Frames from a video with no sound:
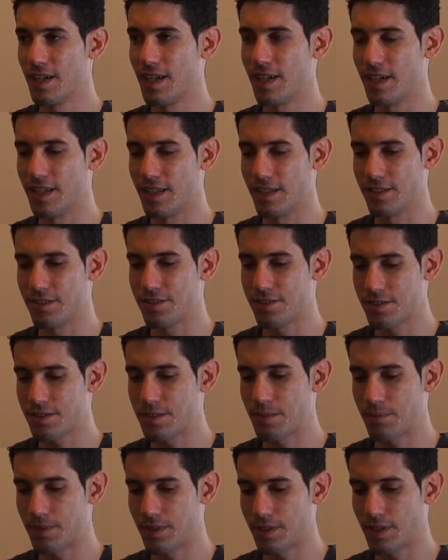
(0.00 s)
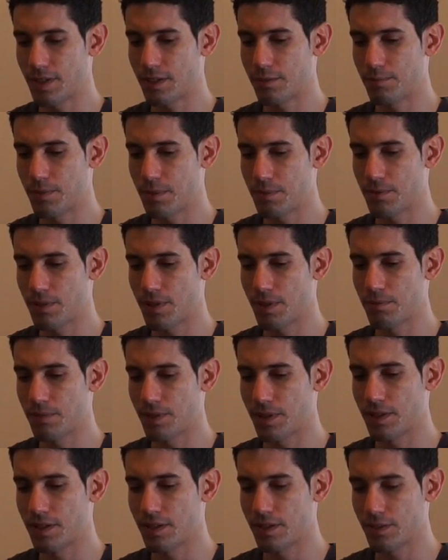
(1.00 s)
And this is something that people are
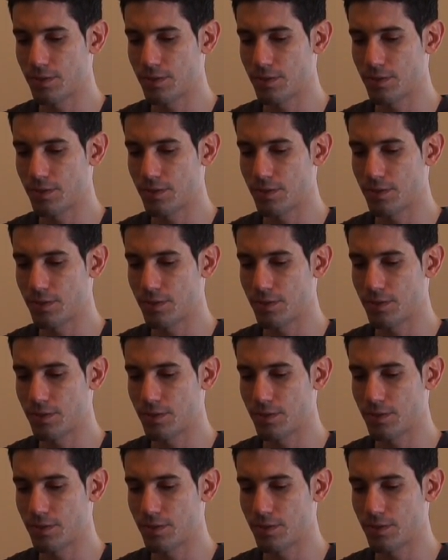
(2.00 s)
beginning